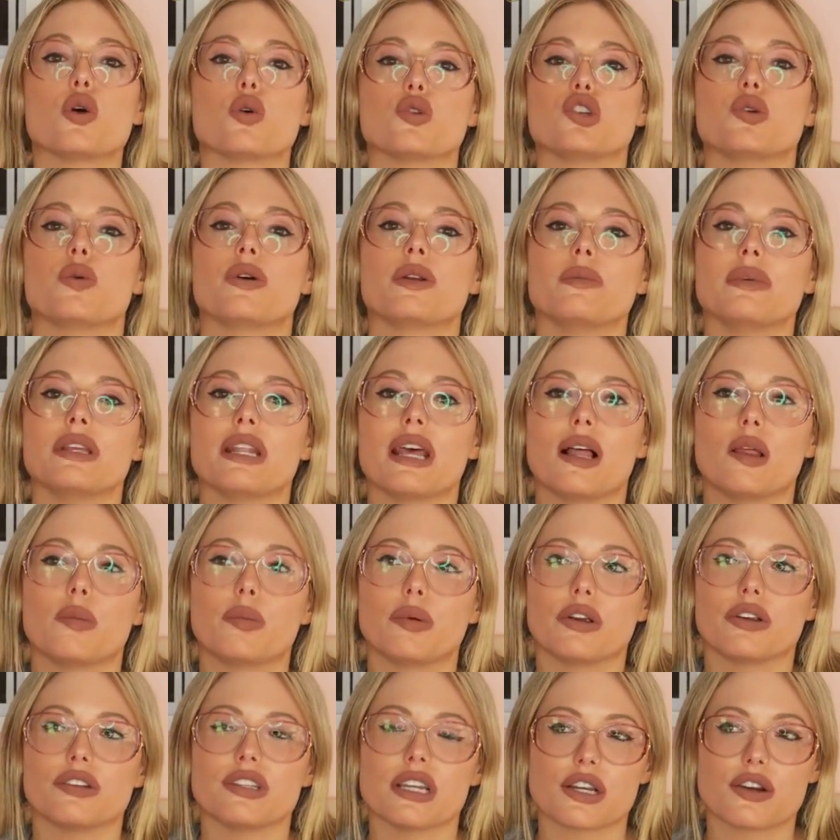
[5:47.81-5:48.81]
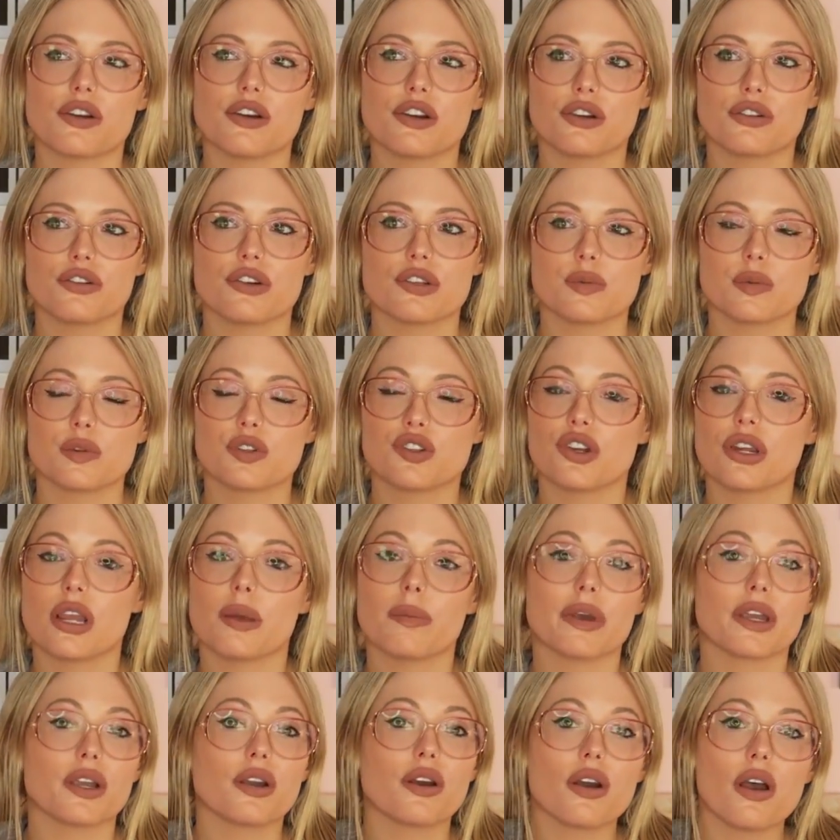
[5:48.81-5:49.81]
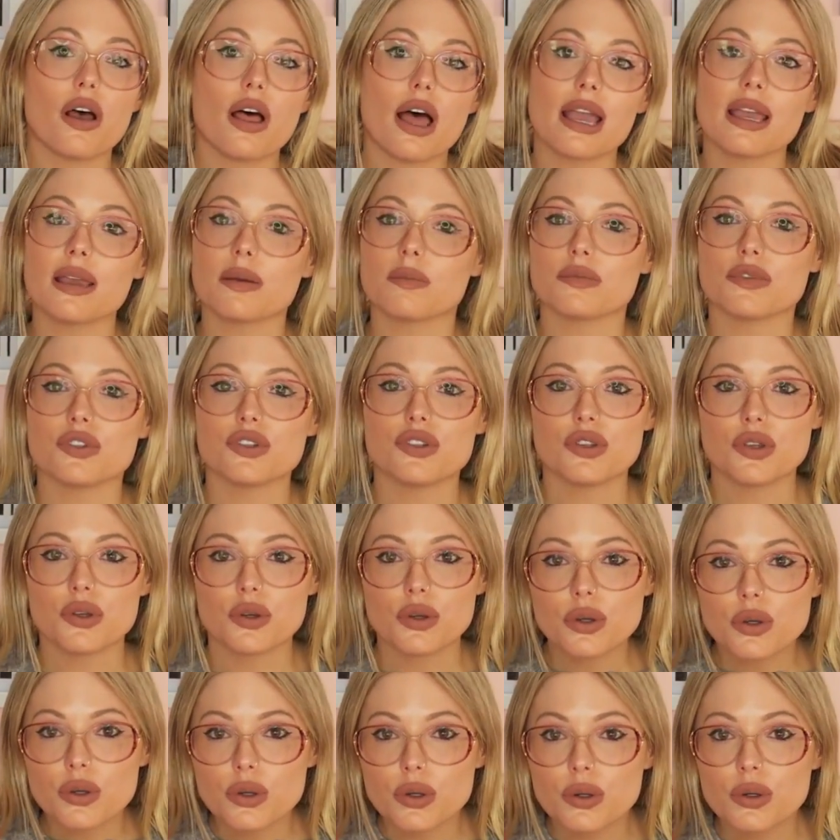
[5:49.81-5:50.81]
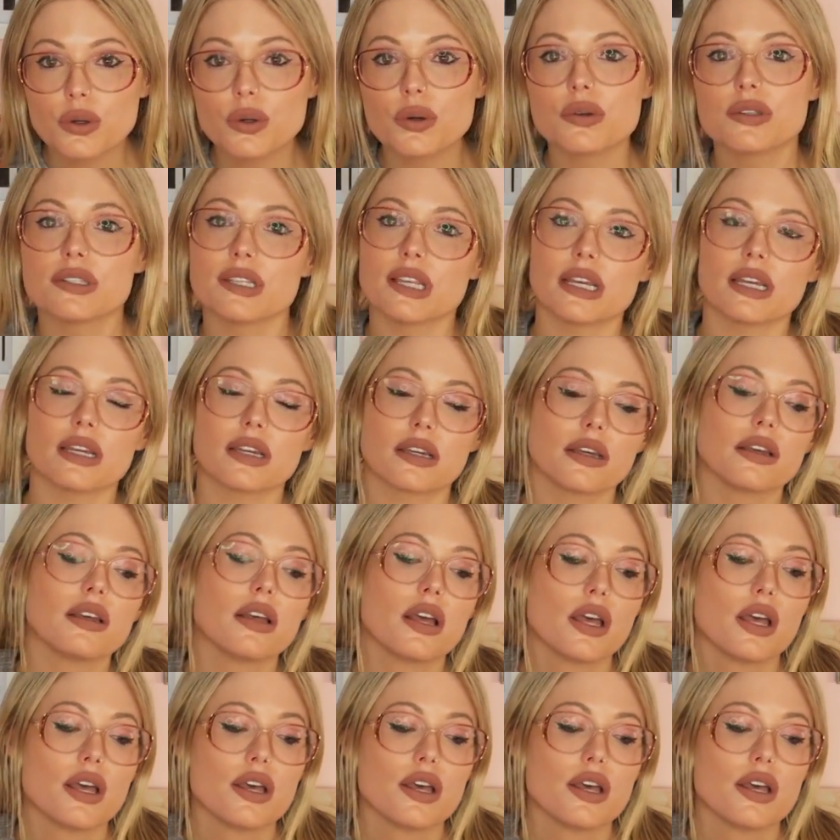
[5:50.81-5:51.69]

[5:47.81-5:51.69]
she wanted me to help her decorate her Christmas tree. I'm like, girl, I am too sick.